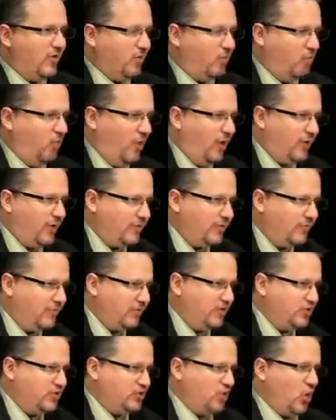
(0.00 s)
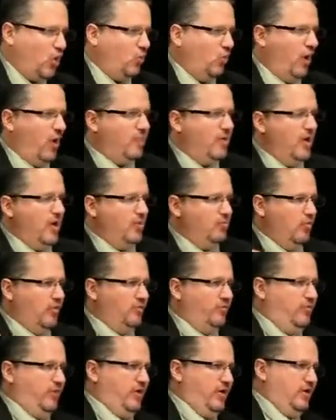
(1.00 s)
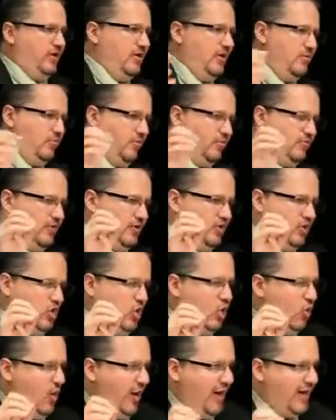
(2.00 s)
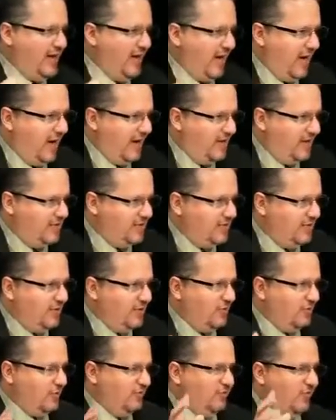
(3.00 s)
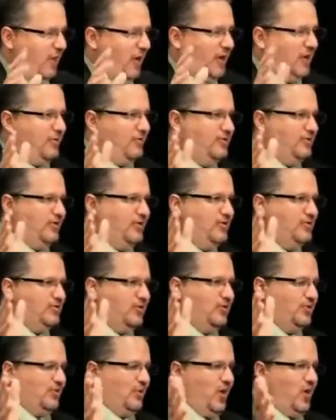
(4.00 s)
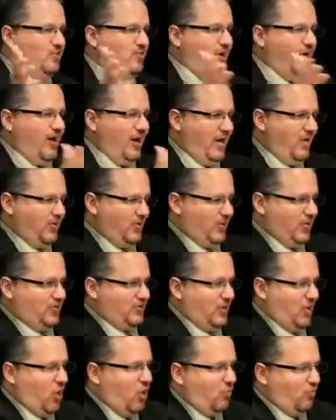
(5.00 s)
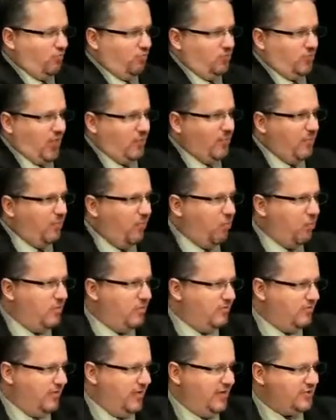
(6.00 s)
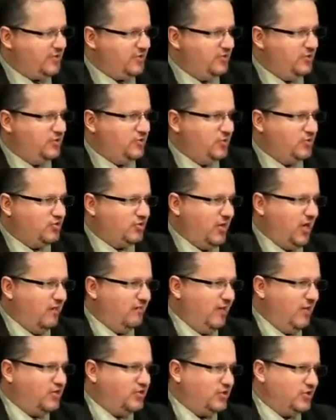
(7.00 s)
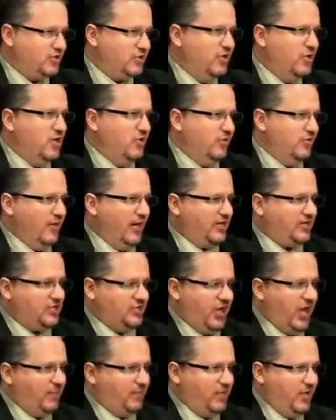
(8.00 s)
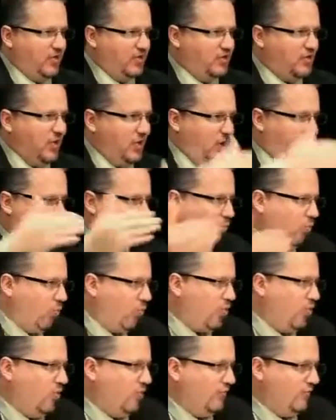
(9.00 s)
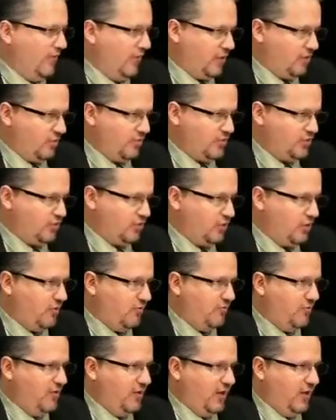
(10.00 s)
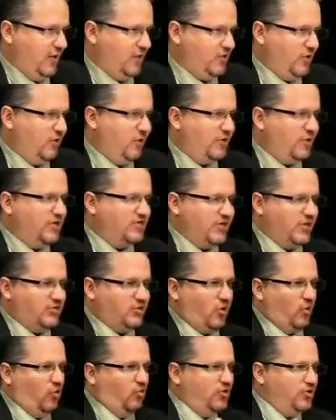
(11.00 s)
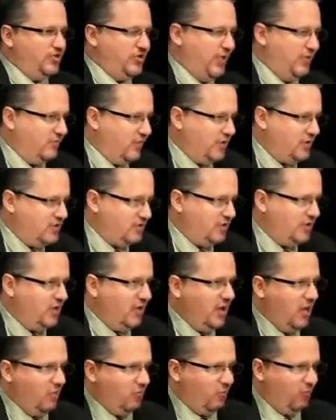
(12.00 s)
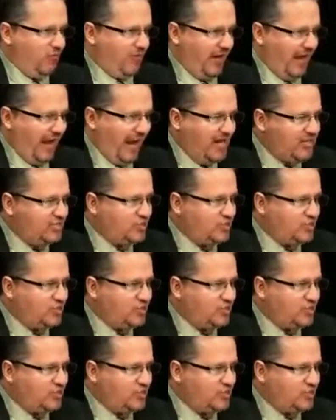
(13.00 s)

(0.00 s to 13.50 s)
around in the water, they're going to show up with the UNN Leviathan. It's going to come, and they're going to say, oh, come aboard this. This is your salvation. The next step is a world Federal Reserve. And they're telling us that's our only salvation. Well, the